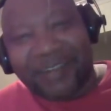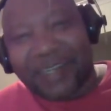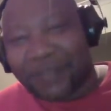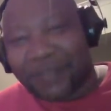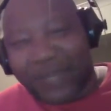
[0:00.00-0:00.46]
he
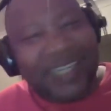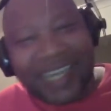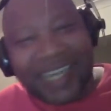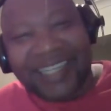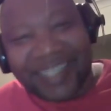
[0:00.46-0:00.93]
was bad
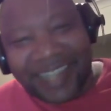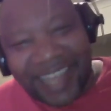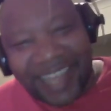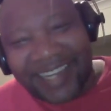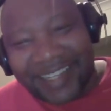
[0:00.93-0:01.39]
in
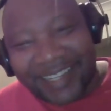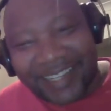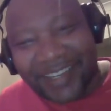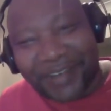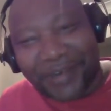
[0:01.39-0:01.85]
1980,